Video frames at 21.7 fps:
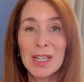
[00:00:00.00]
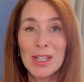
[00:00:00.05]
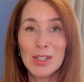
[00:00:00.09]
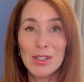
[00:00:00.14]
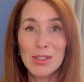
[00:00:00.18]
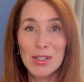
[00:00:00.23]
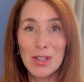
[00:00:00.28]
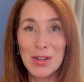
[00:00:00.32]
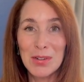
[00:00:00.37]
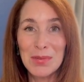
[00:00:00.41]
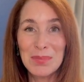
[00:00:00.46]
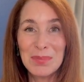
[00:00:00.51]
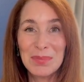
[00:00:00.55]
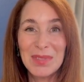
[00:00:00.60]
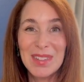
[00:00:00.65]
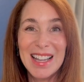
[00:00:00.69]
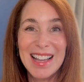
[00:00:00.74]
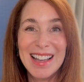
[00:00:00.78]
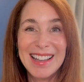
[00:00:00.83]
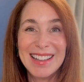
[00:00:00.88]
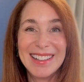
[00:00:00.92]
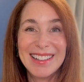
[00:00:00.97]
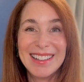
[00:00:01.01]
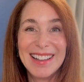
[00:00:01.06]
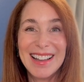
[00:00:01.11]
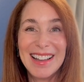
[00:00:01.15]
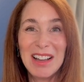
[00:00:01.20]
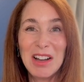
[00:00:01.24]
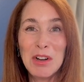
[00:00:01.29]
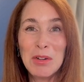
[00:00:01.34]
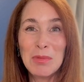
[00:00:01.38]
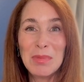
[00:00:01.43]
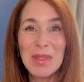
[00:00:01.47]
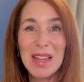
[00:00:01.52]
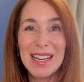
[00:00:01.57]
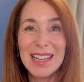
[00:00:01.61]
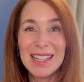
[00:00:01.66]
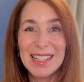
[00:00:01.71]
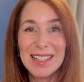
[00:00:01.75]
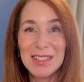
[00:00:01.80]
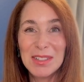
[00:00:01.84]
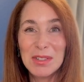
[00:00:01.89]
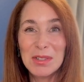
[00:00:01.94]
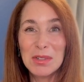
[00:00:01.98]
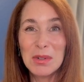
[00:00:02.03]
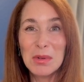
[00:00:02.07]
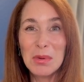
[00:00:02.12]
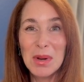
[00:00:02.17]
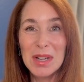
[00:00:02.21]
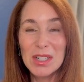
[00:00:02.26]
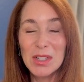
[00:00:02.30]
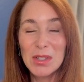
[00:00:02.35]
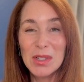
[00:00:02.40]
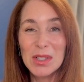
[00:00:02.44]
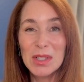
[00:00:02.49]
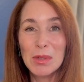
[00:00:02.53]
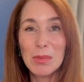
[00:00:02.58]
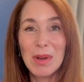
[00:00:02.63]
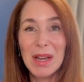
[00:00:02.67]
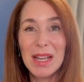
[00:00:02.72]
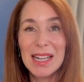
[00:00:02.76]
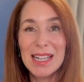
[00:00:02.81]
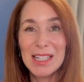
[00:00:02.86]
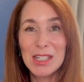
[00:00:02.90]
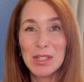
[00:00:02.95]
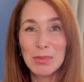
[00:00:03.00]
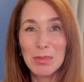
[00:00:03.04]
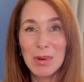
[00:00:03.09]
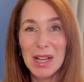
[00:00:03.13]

So I hope that answered questions about H.